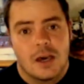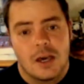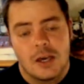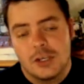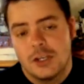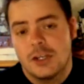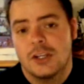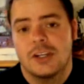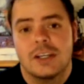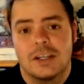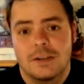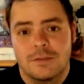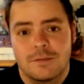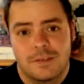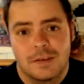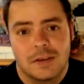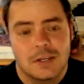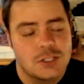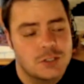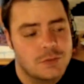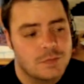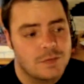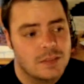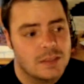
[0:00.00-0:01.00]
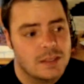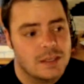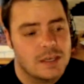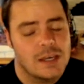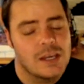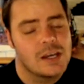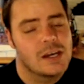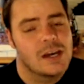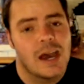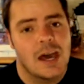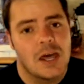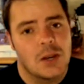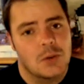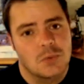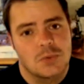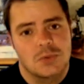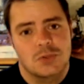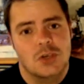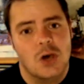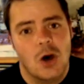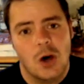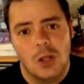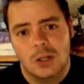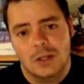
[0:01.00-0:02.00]
uni had finished for the year and it
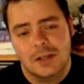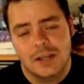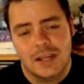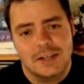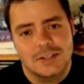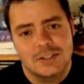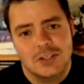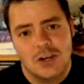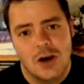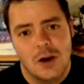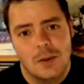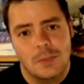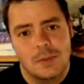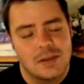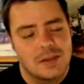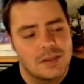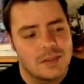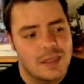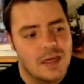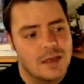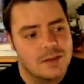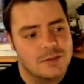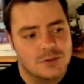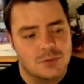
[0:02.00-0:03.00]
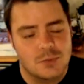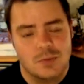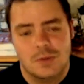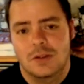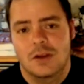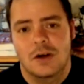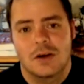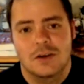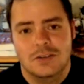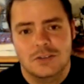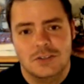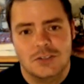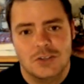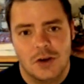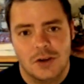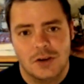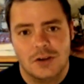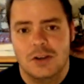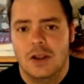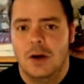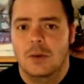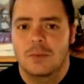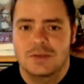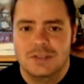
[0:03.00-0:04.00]
was holiday time, and that's when I
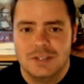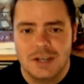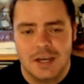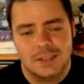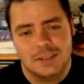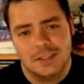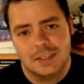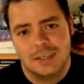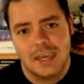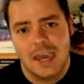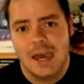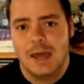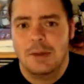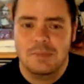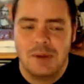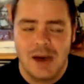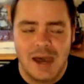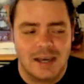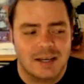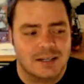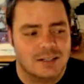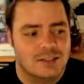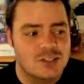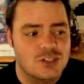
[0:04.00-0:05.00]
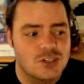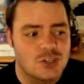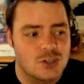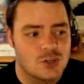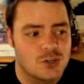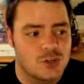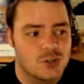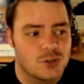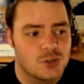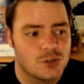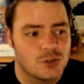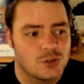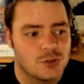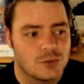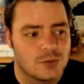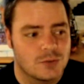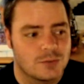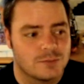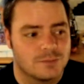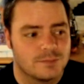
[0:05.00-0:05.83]
decided I would take the cat back to